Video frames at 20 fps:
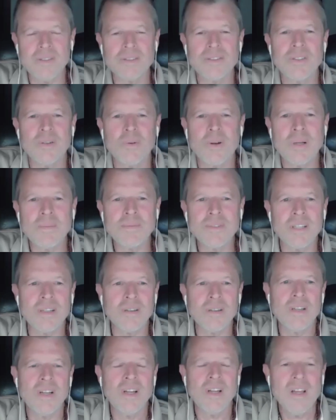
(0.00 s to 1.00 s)
So what I'm
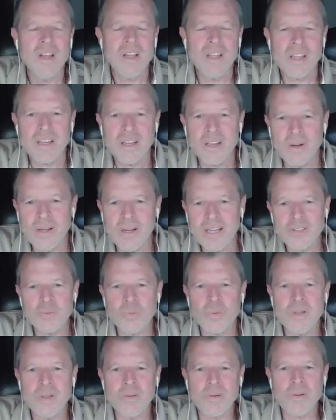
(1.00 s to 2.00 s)
telling, as
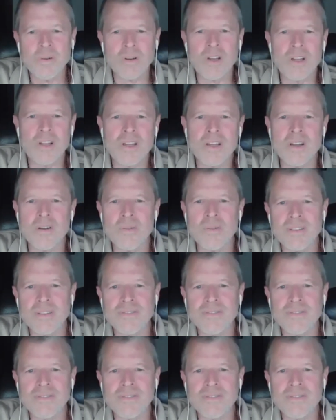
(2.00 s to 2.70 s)
we were going